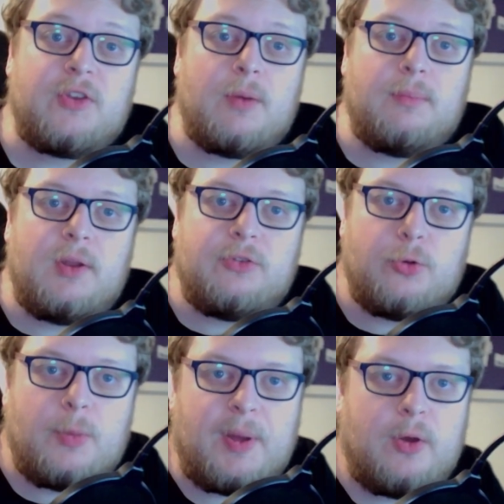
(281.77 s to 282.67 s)
up, let's
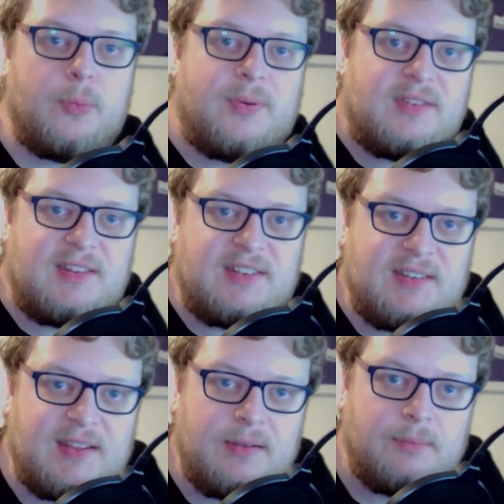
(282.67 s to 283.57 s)
talk about
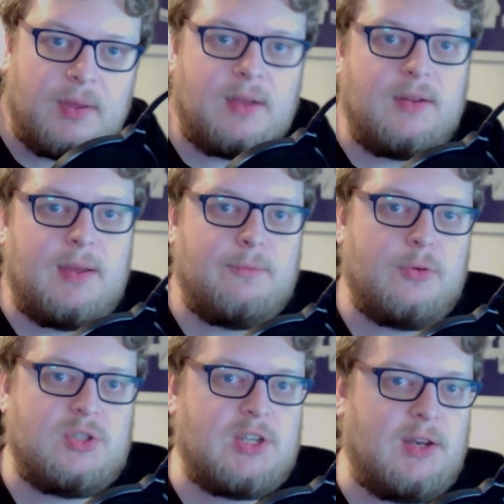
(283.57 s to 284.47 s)
OpenTTD and the
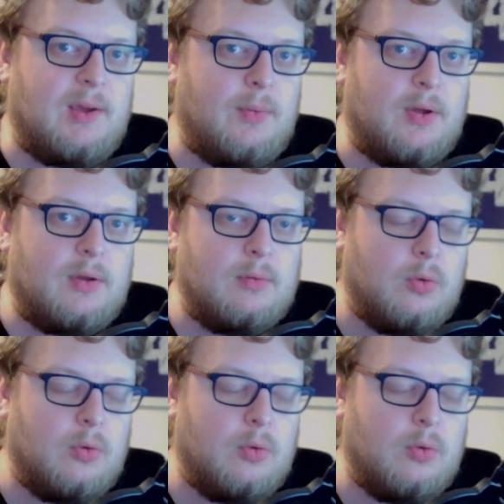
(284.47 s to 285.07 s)
M4J network,